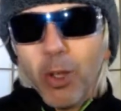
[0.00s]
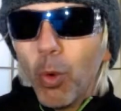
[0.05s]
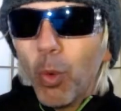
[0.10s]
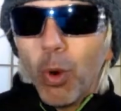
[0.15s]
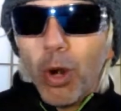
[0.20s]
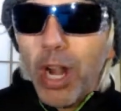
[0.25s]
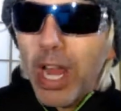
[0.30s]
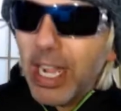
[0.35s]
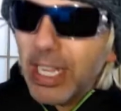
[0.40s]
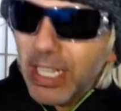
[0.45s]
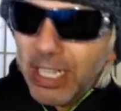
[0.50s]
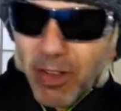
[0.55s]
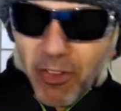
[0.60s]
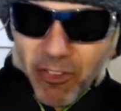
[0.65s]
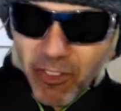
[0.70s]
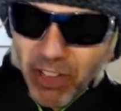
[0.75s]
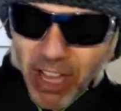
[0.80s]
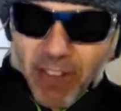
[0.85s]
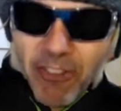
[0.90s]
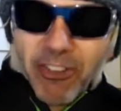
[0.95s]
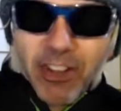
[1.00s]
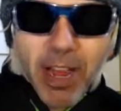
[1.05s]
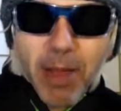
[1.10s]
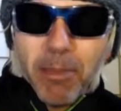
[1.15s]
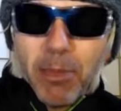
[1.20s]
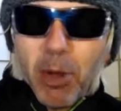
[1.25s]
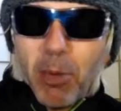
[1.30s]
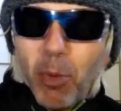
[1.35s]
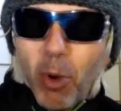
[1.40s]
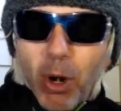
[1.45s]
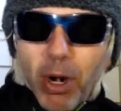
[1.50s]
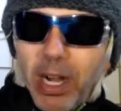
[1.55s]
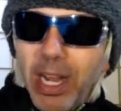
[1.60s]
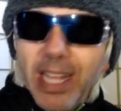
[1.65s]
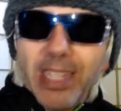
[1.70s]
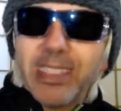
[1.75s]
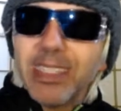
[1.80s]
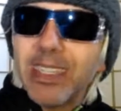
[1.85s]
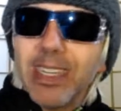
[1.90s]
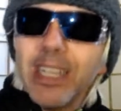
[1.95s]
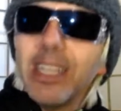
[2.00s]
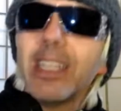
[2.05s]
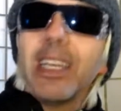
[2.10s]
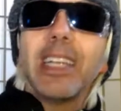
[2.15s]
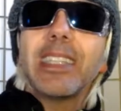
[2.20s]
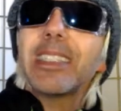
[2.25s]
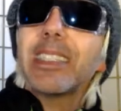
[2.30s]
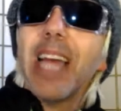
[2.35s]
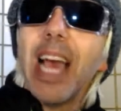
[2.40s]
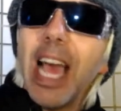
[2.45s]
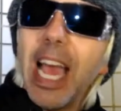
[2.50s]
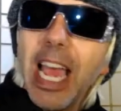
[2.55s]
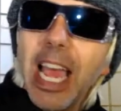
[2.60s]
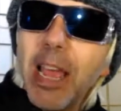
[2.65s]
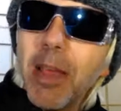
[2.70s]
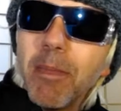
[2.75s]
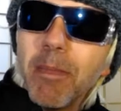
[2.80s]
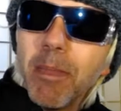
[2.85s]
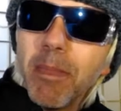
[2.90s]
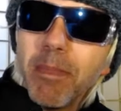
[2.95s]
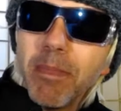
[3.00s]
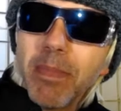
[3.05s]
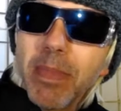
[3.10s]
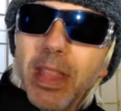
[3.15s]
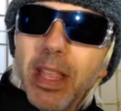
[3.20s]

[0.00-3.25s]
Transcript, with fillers: We're not going to fluff it up no more. It's it's time